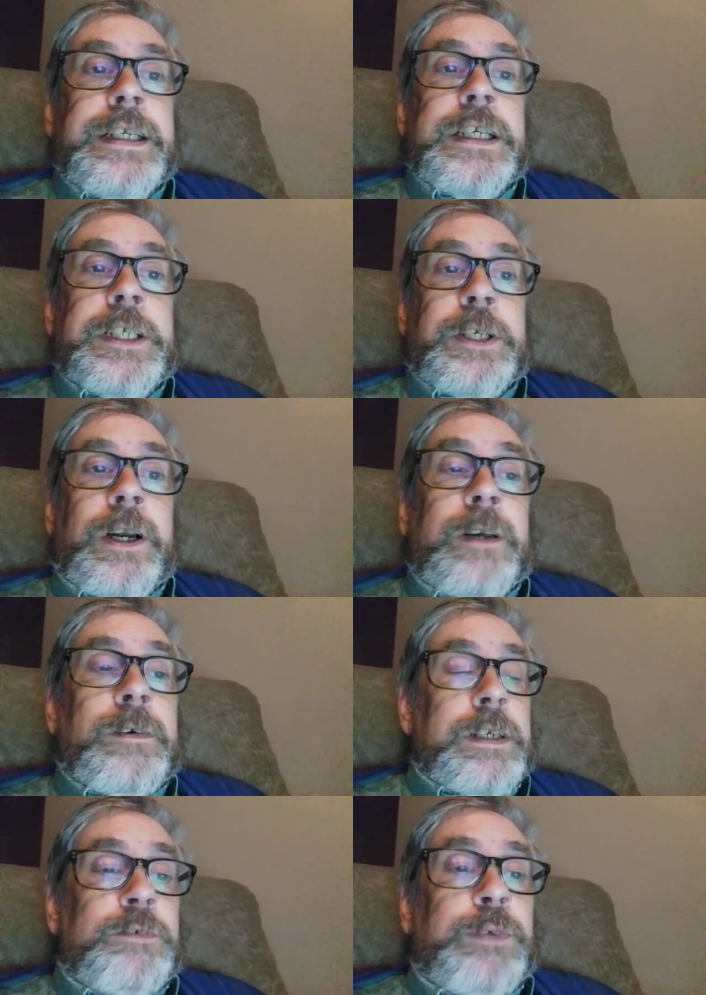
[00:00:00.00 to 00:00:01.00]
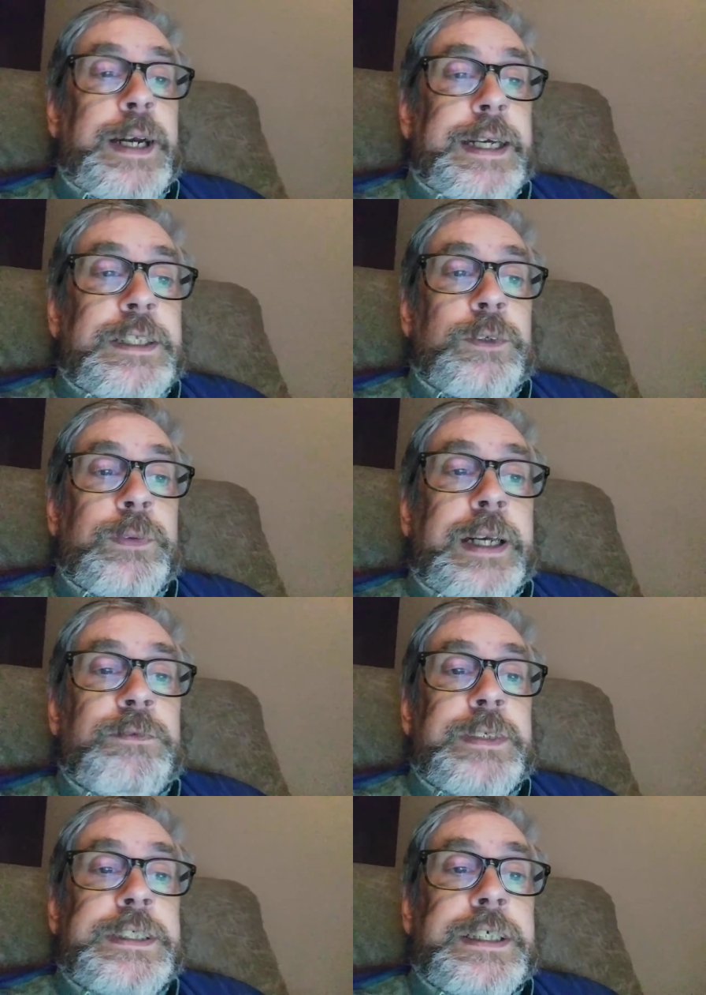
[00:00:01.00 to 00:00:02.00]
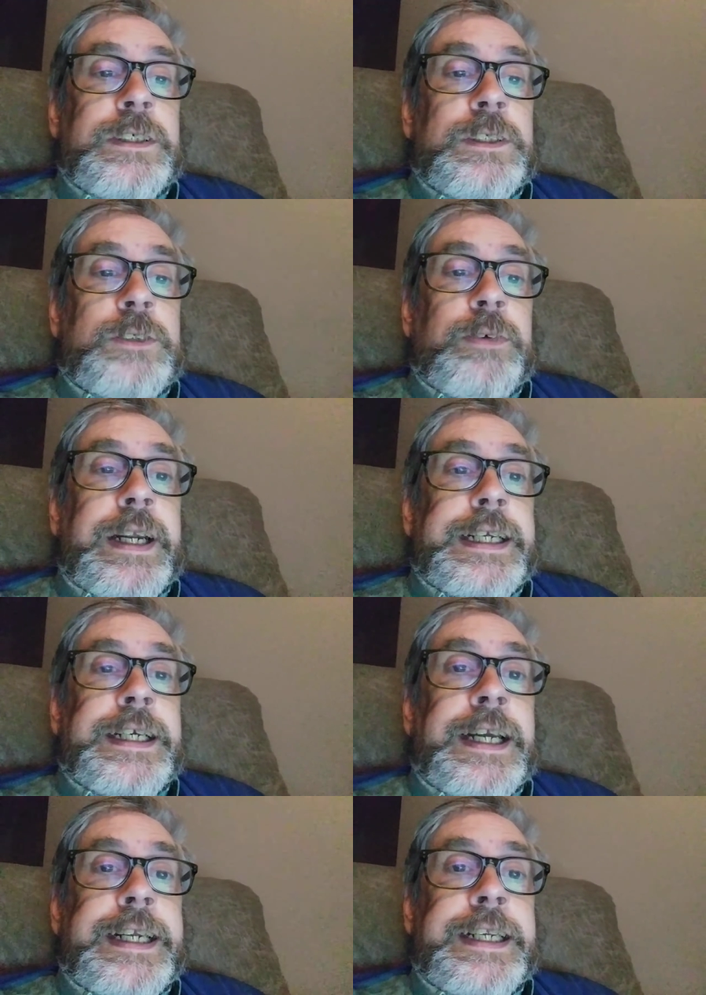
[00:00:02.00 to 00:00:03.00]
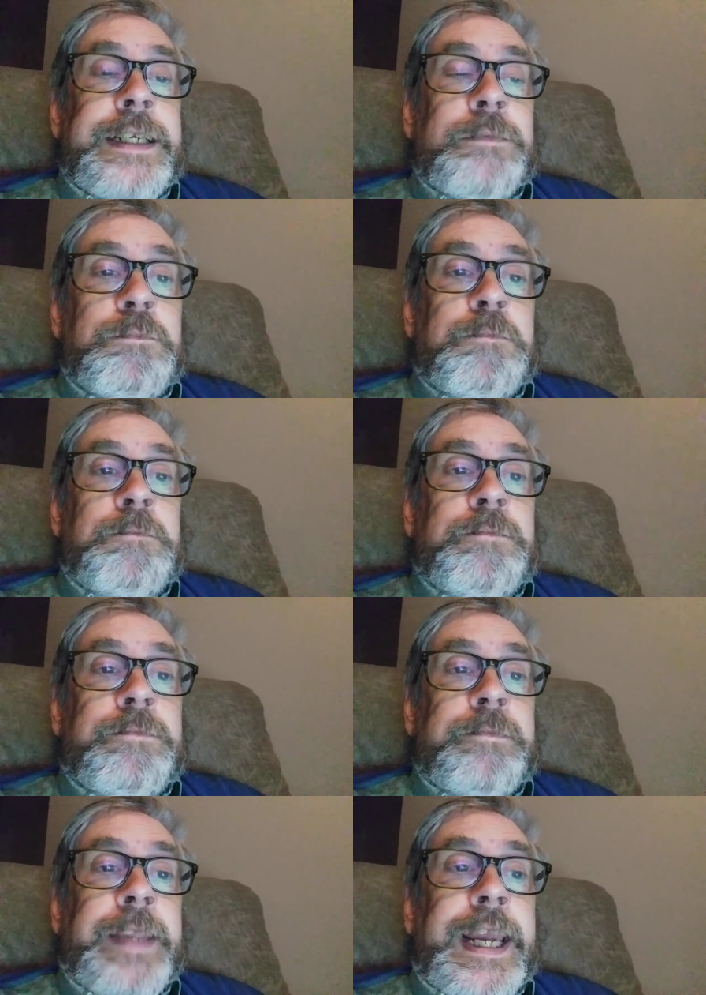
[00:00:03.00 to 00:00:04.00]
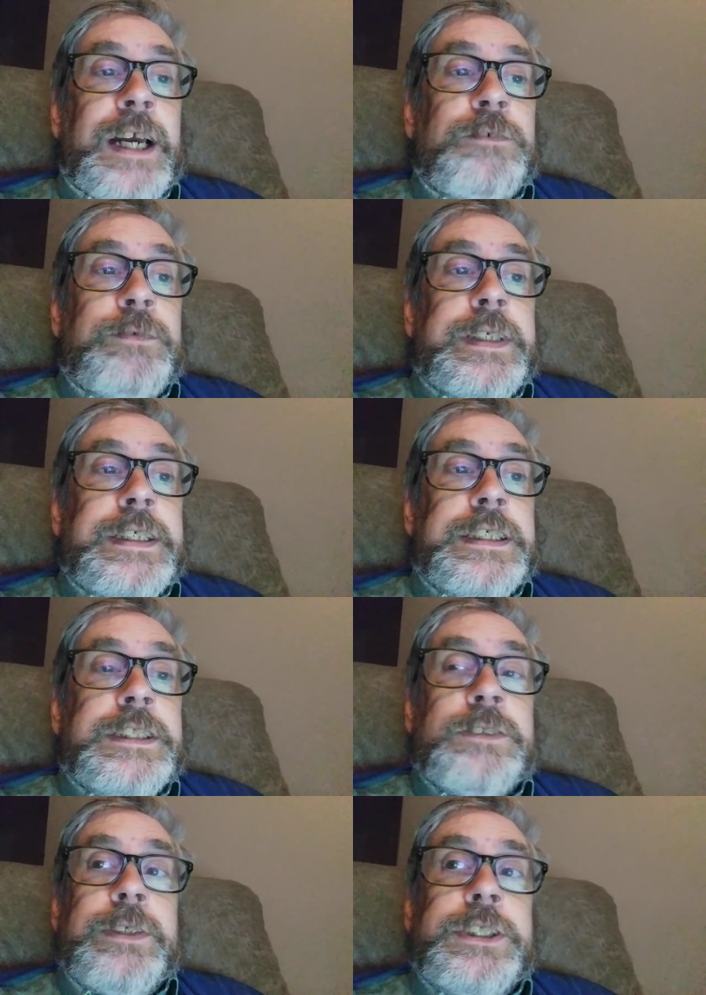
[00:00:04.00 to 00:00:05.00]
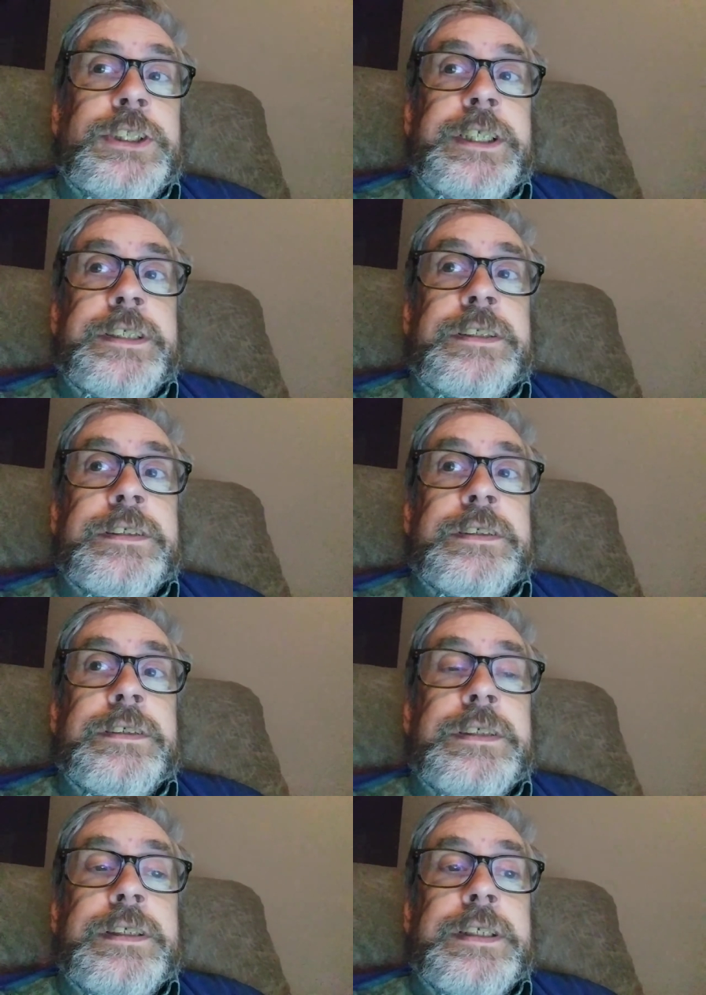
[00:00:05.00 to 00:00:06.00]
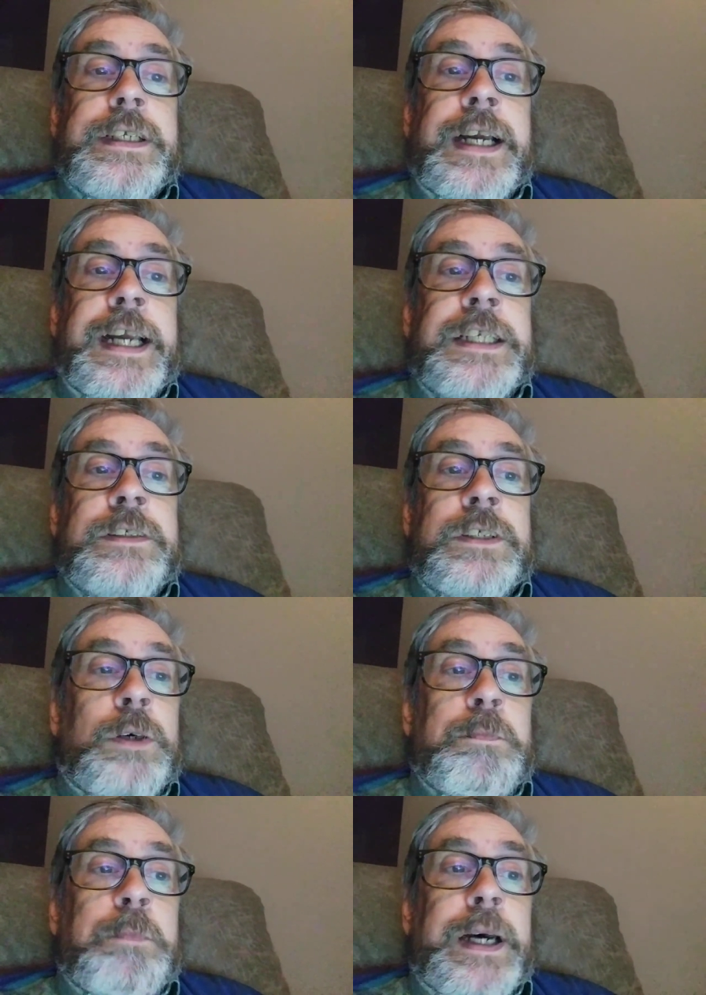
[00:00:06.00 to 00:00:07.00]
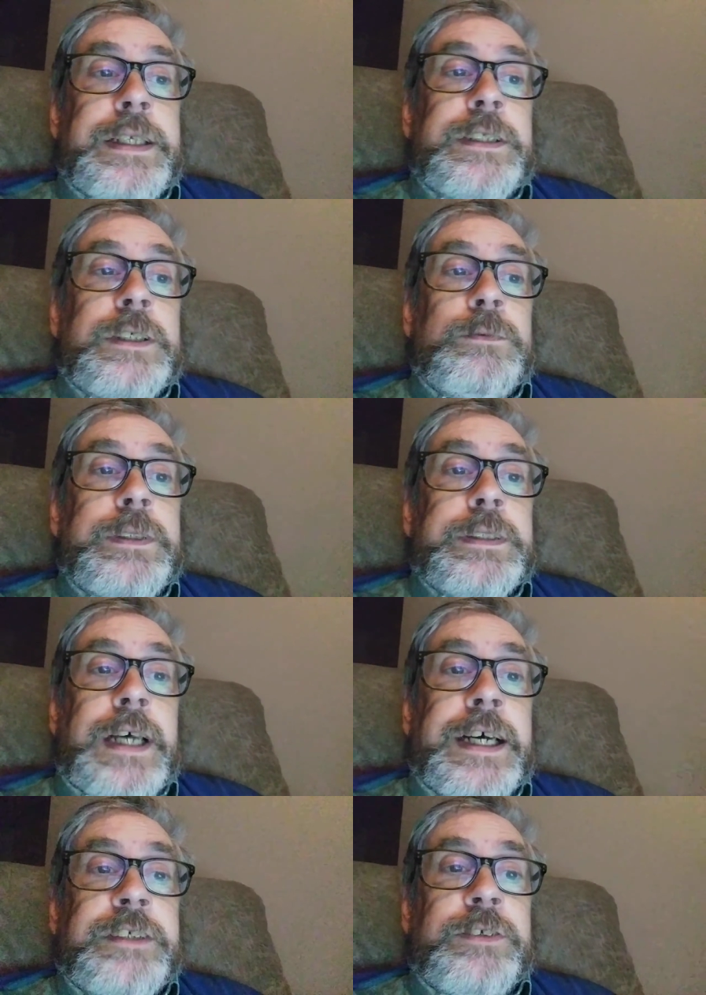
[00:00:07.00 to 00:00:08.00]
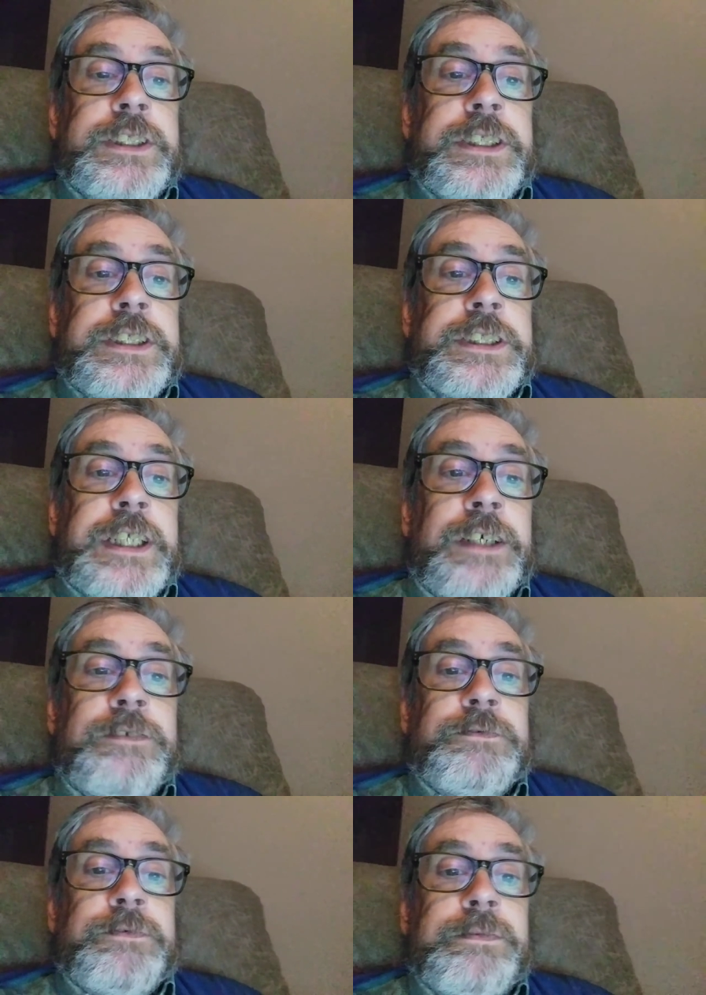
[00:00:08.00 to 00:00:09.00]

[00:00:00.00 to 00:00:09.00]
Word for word: You're going to find, that every single track I have is Christian. I don't bother with non Christian stuff.